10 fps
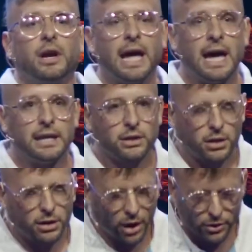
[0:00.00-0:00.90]
head and
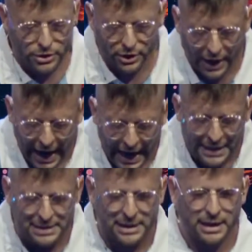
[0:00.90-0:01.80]
close your
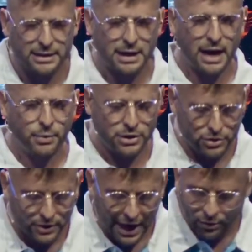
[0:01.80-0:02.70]
eyes, and we
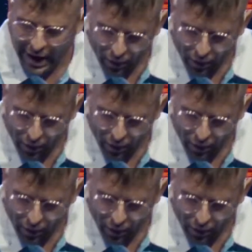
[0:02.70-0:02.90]
do that, and right